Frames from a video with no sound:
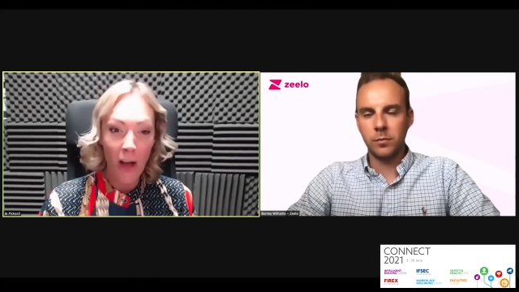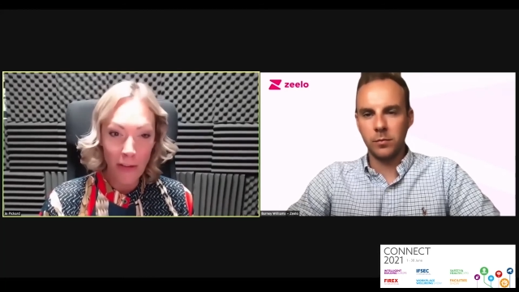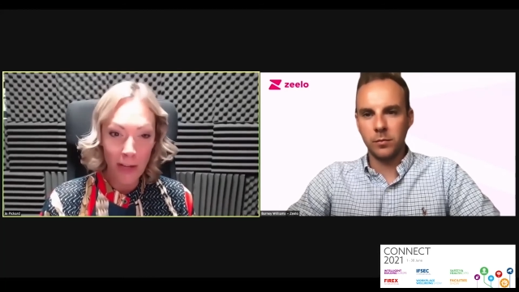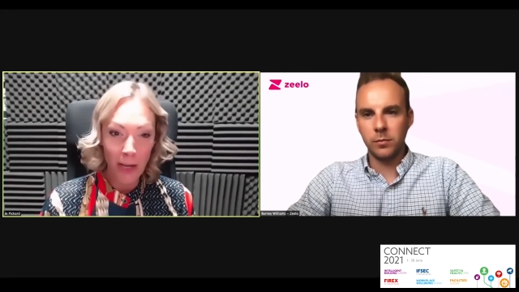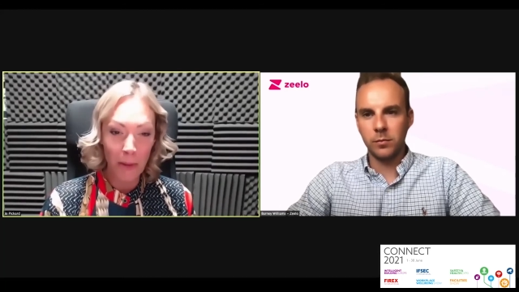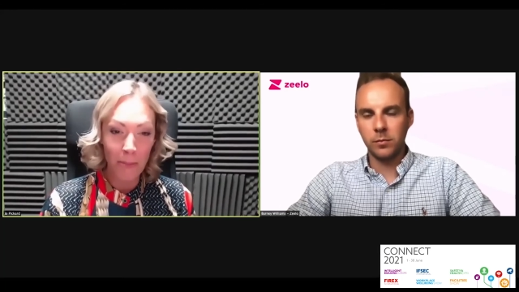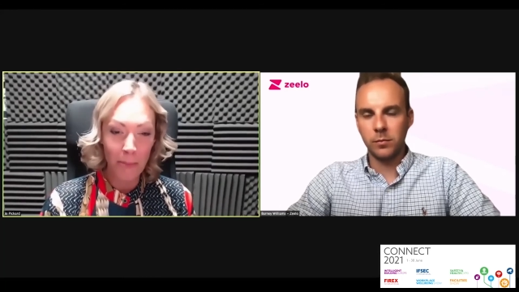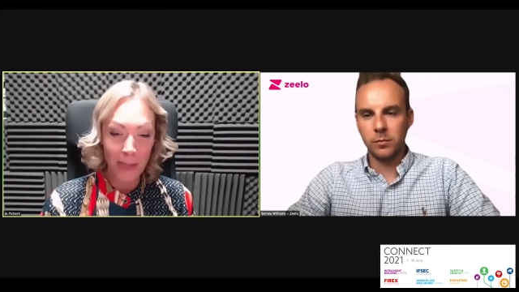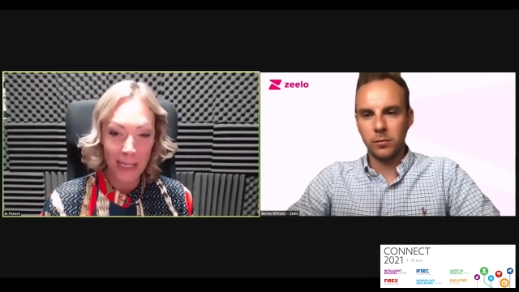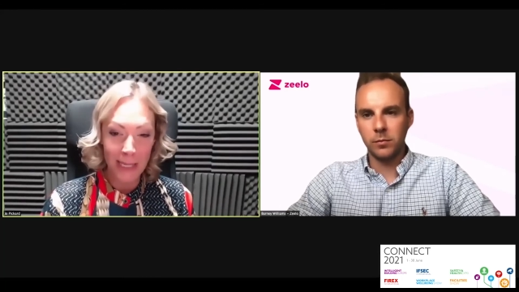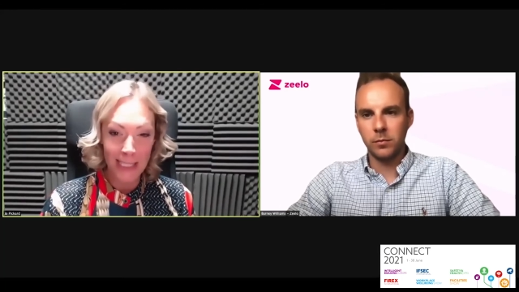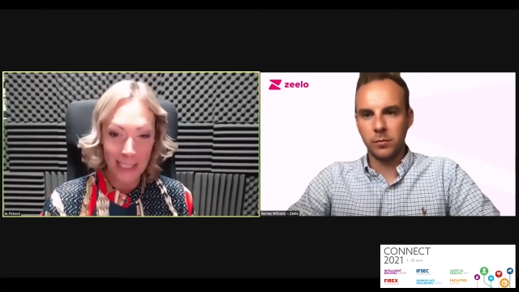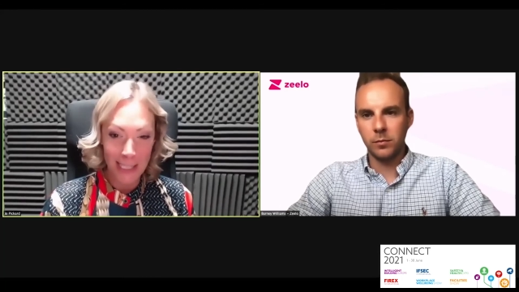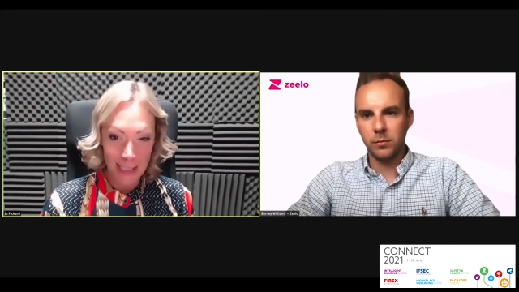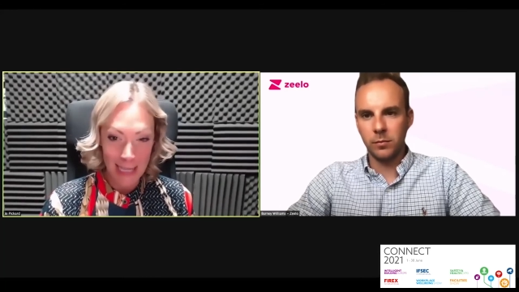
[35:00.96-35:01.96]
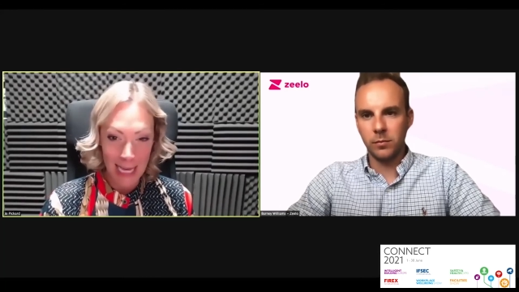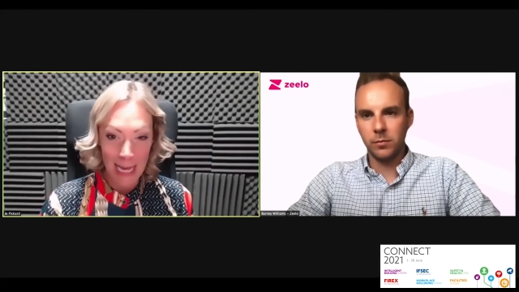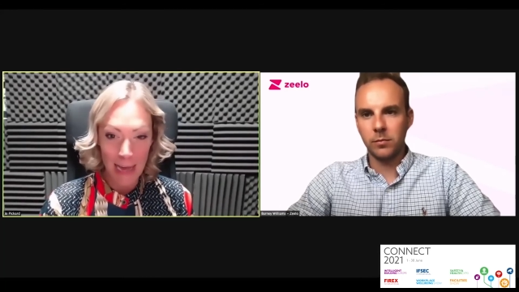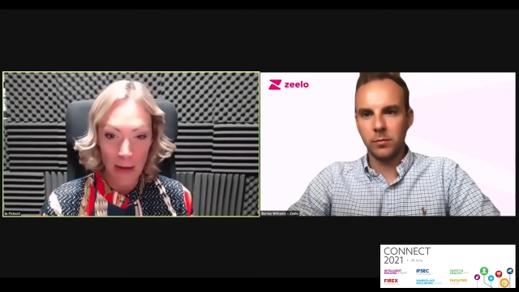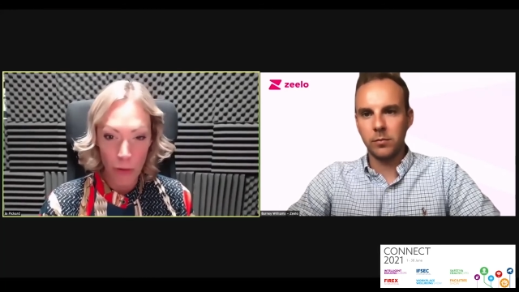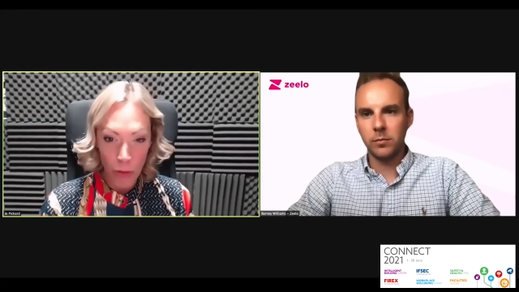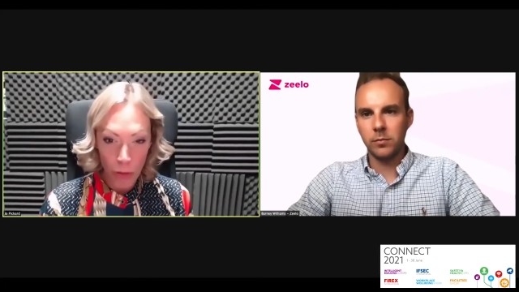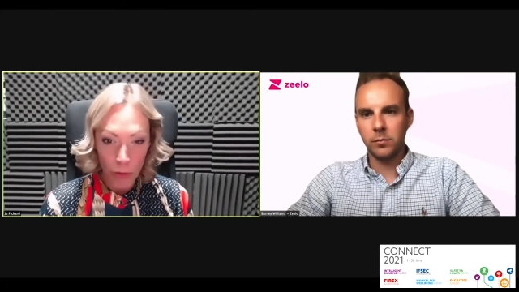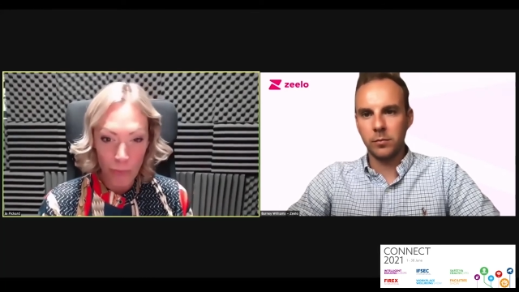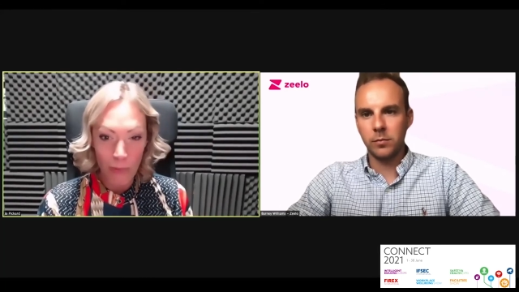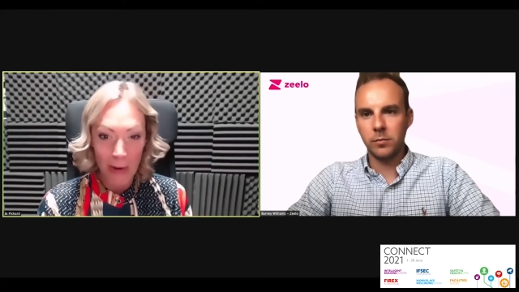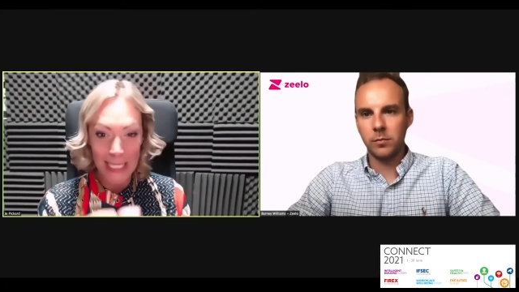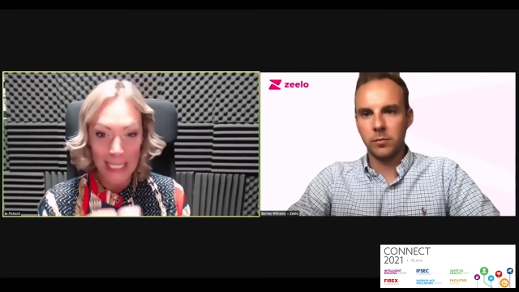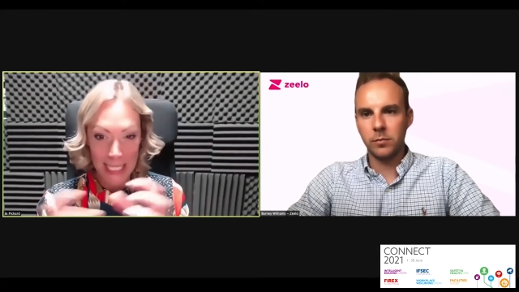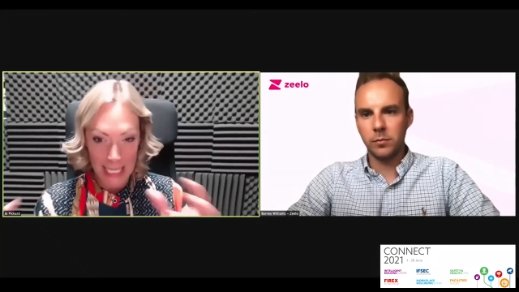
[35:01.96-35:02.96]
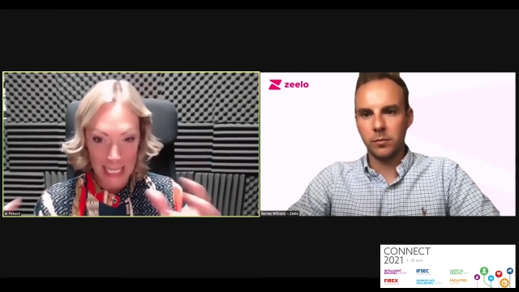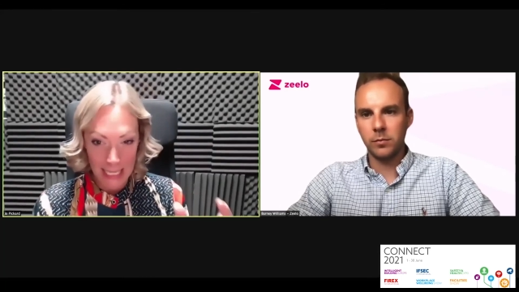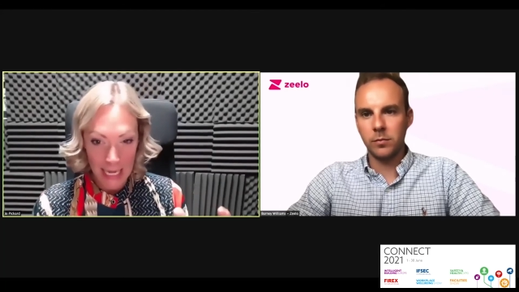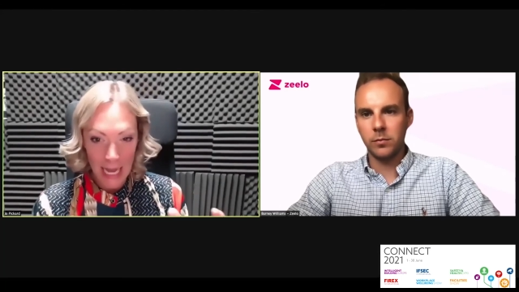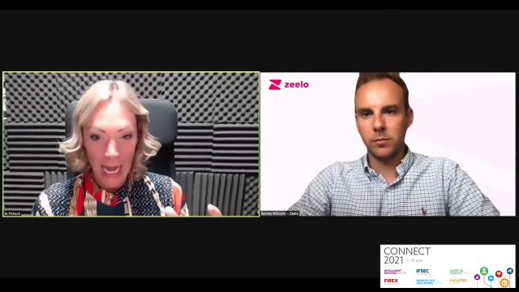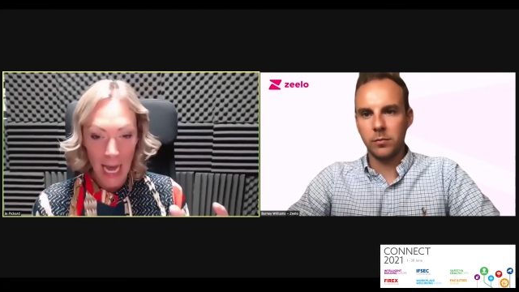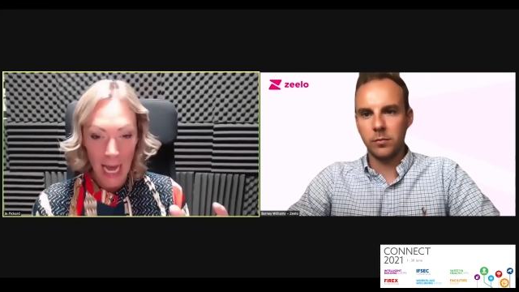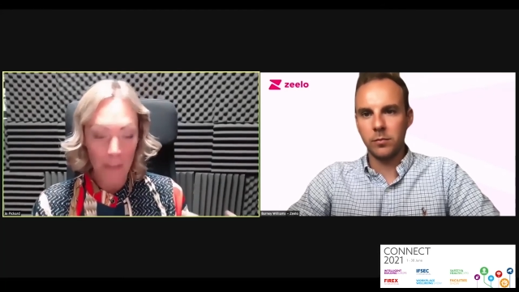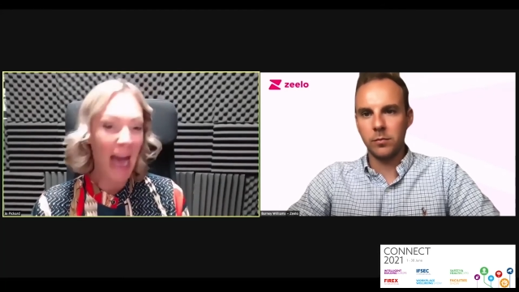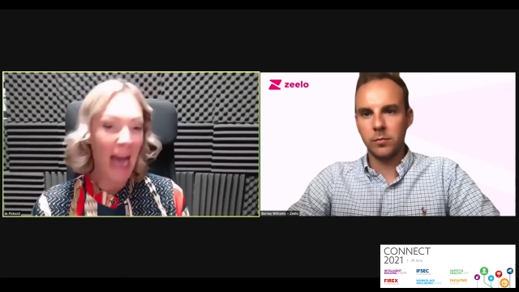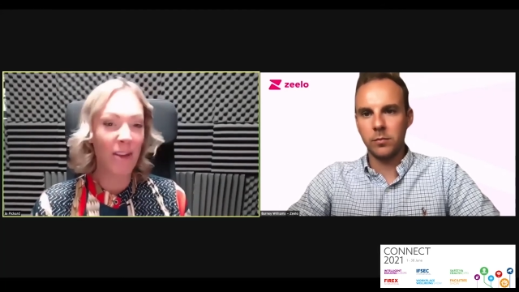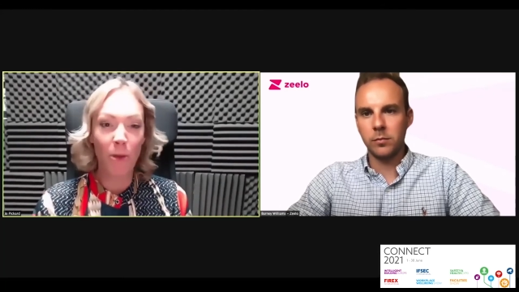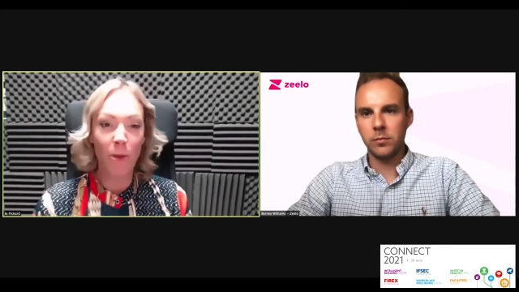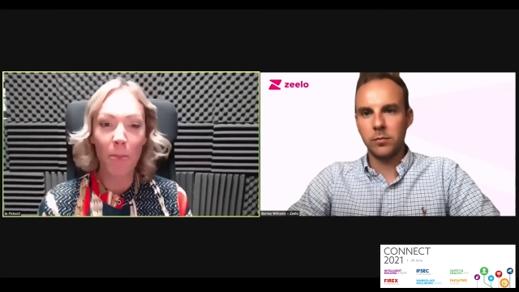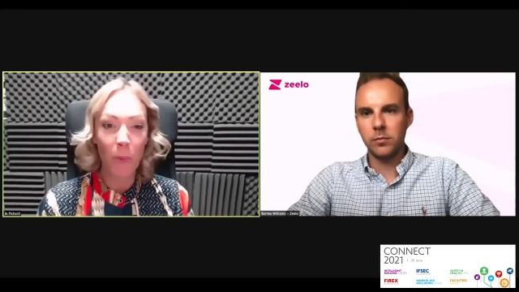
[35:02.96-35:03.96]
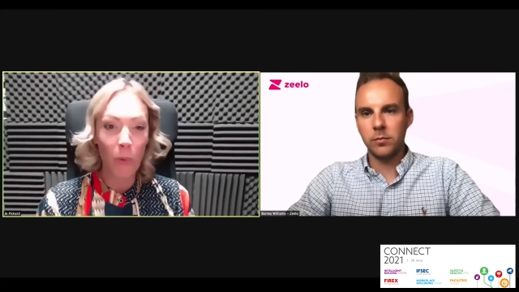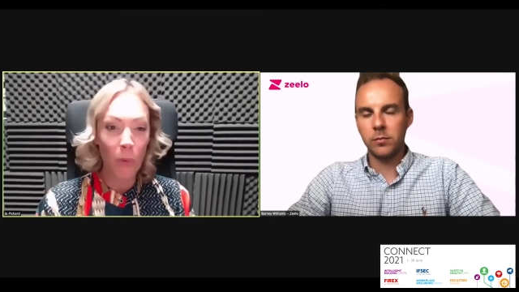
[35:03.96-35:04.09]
Speaker 1: other companies that they're already um, have on